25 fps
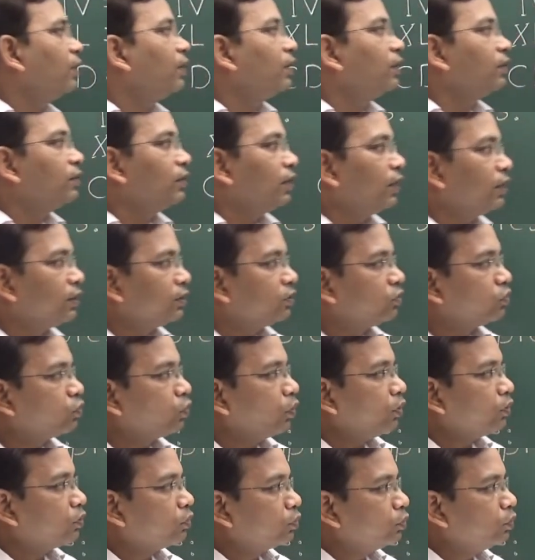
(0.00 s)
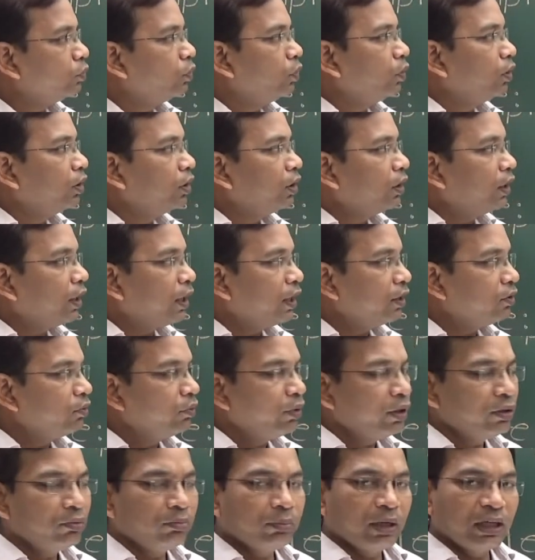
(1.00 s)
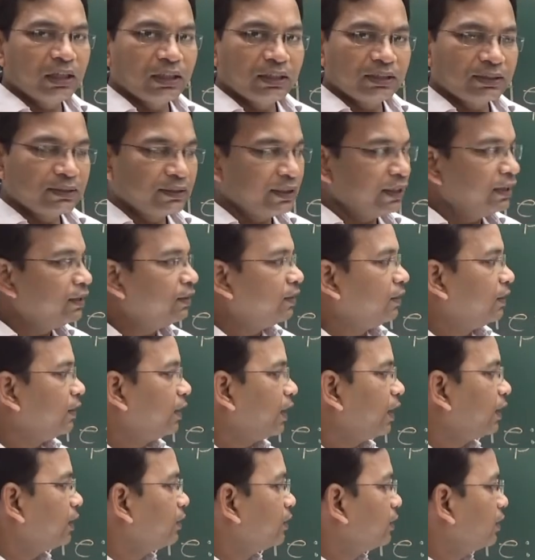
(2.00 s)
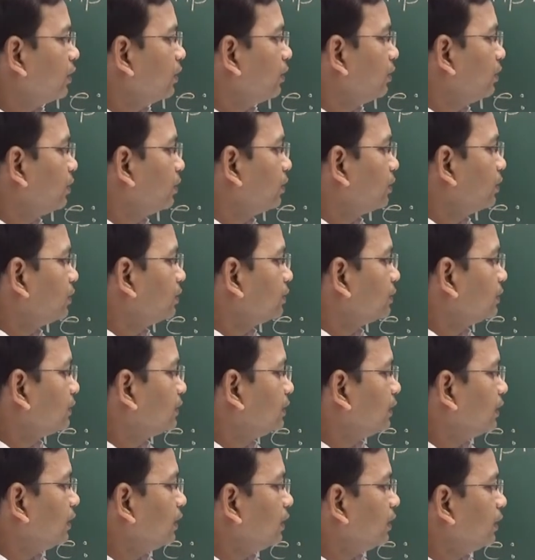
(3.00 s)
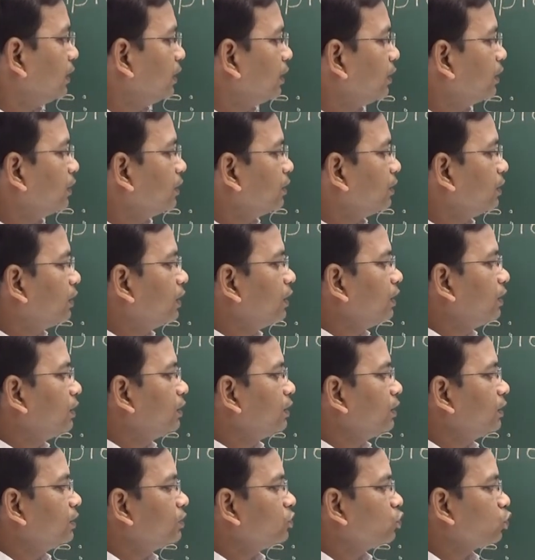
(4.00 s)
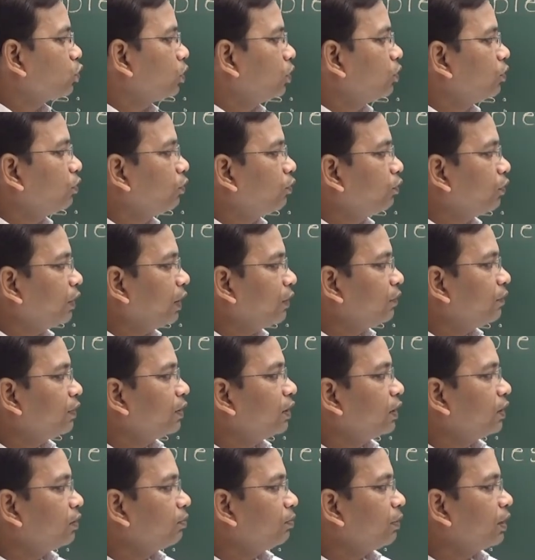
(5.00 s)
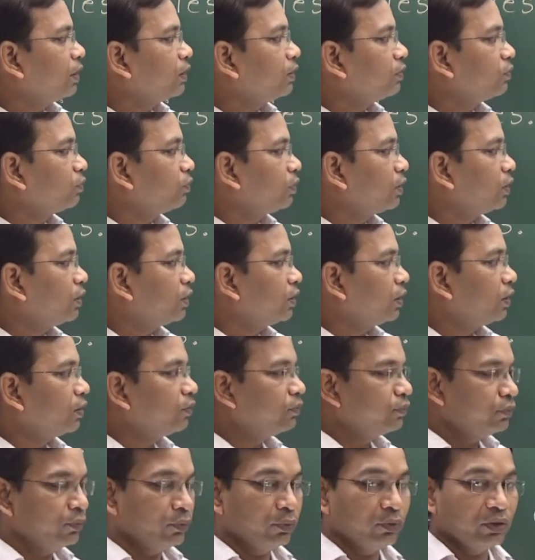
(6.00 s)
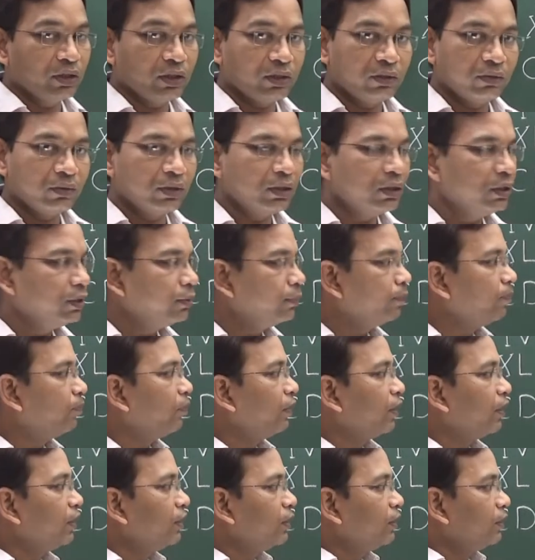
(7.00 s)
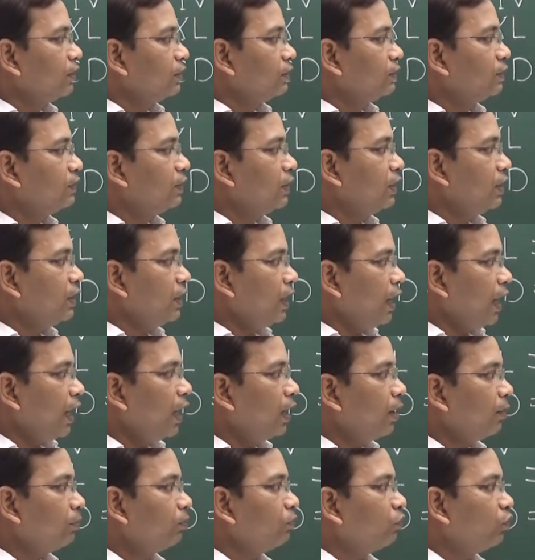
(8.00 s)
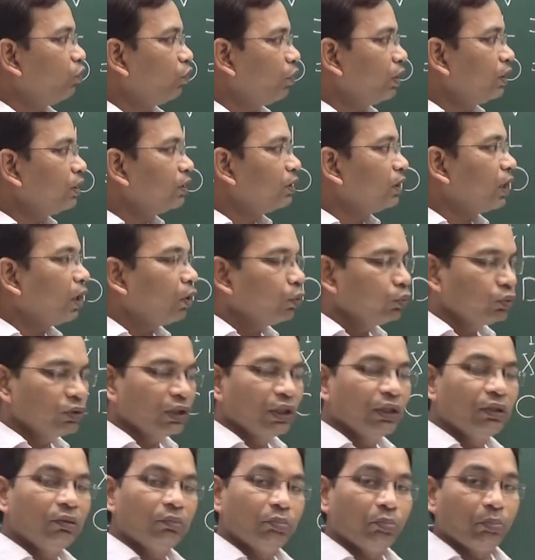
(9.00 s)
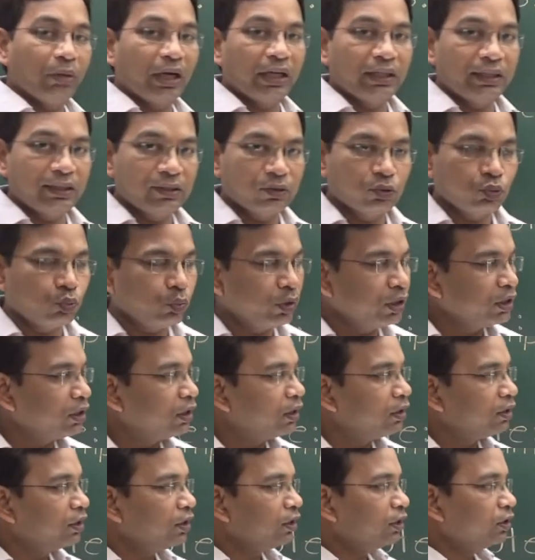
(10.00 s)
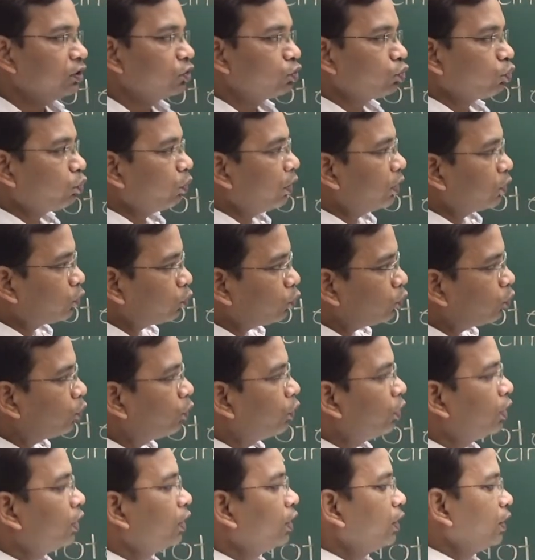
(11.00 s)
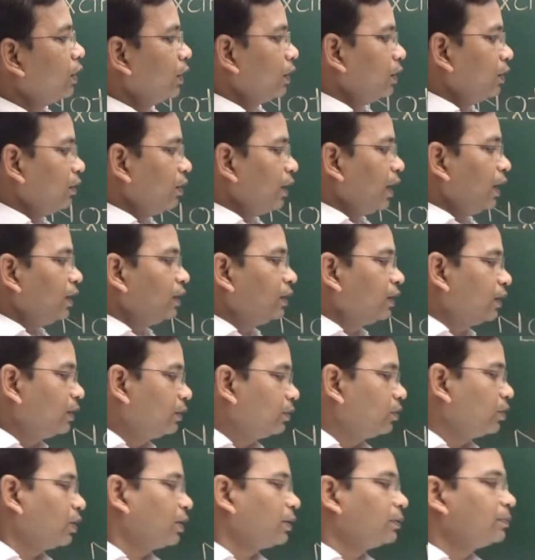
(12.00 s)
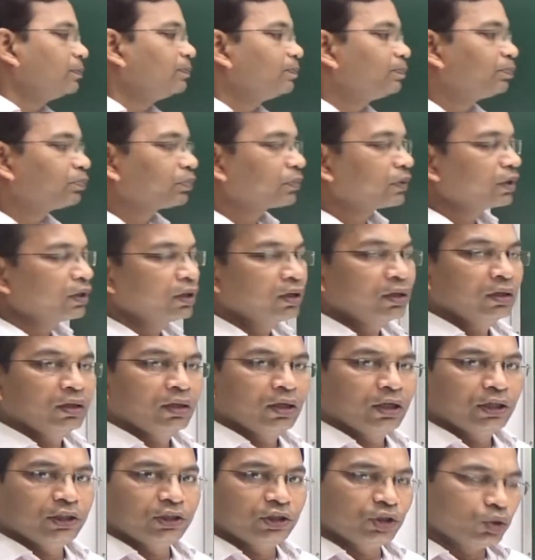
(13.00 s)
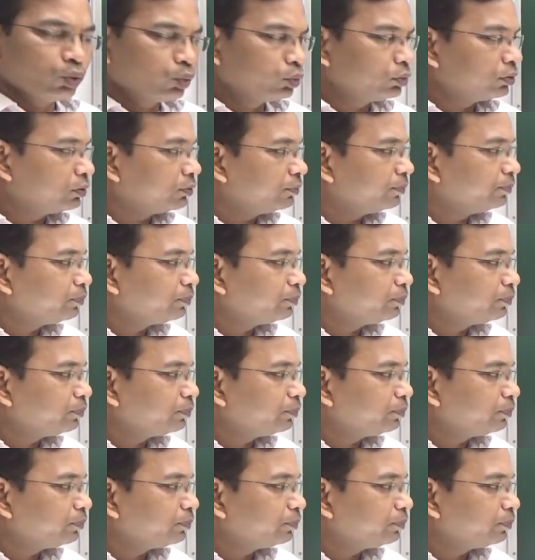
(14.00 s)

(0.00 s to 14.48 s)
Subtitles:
that is equal to 100 minus 10 90. CD is equal to 500 minus 100 400. CM 1000 minus 100 is equal to 900. Note,